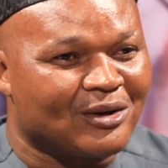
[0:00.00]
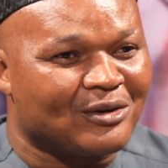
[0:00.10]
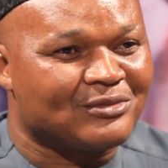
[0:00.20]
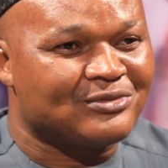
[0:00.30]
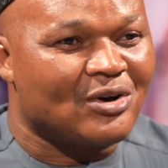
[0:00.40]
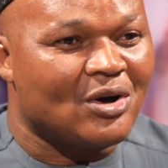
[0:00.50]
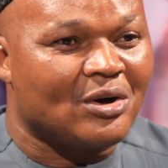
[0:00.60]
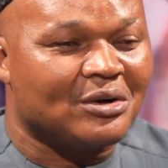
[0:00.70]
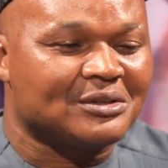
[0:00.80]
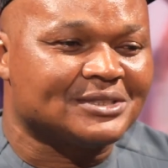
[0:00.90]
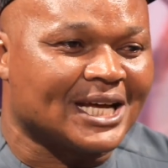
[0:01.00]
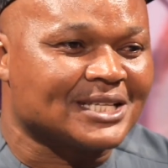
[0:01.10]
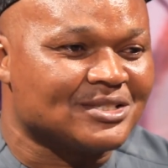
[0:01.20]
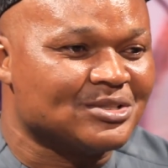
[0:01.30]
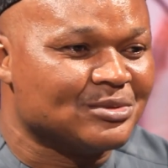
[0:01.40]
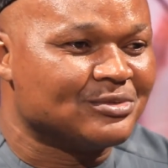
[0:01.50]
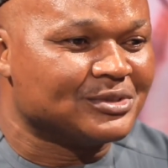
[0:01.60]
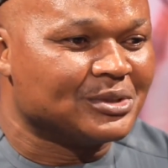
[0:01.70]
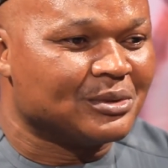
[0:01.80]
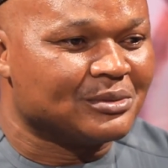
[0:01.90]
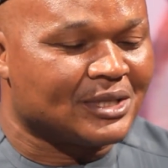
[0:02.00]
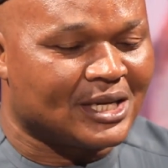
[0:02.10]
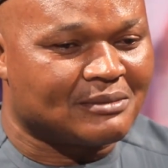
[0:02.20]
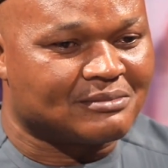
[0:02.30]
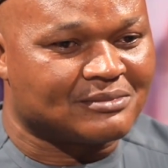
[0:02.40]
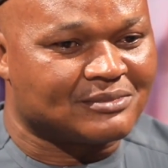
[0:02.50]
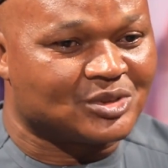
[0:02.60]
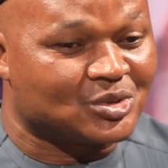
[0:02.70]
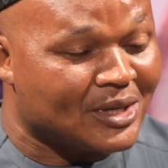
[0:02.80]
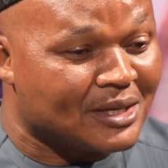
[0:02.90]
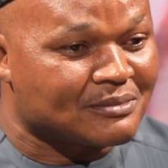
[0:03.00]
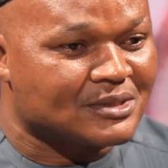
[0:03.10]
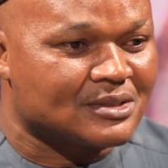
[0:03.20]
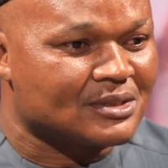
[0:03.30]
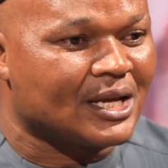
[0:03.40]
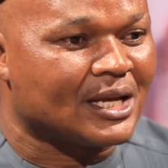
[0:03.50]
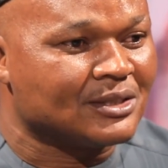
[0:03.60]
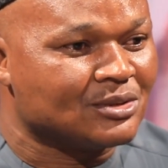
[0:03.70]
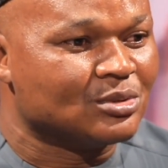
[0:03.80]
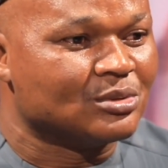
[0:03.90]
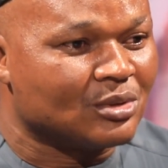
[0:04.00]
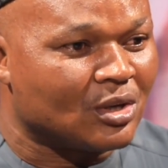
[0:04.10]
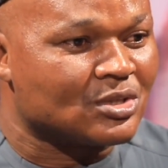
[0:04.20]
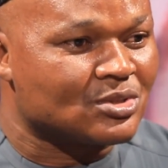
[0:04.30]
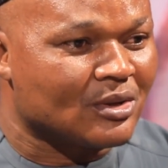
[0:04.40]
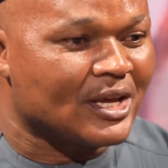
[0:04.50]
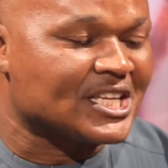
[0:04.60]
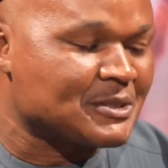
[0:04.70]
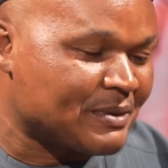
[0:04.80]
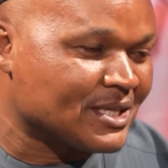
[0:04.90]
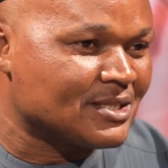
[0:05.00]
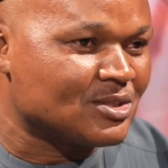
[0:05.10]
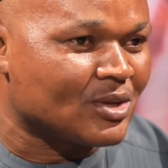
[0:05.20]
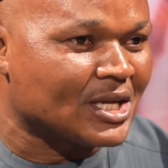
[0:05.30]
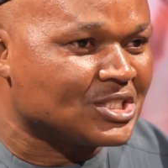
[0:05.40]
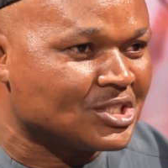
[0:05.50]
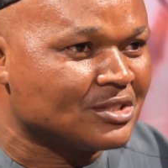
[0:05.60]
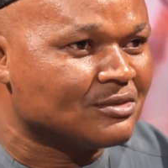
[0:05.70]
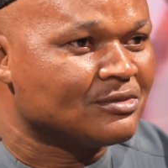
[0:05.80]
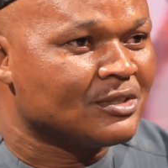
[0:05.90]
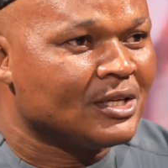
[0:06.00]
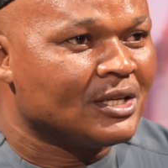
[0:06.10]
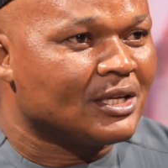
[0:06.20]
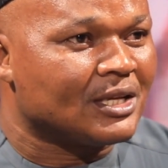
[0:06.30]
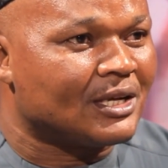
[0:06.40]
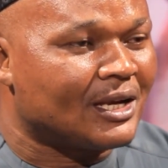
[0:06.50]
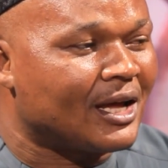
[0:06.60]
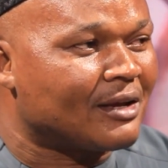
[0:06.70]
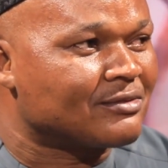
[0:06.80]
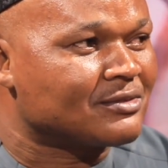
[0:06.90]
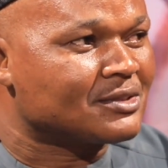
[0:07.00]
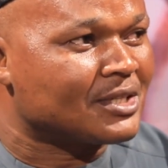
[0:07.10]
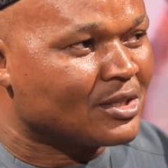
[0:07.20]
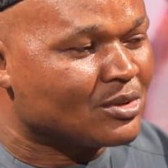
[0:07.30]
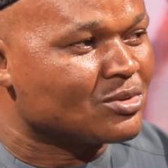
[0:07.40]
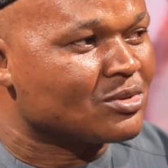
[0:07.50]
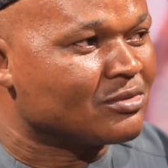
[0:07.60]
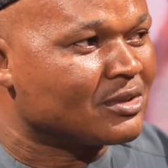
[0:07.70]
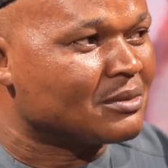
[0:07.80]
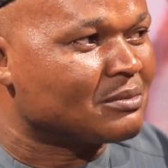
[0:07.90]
love all that you've, dreamt and you also expect to achieve in life. Thank you so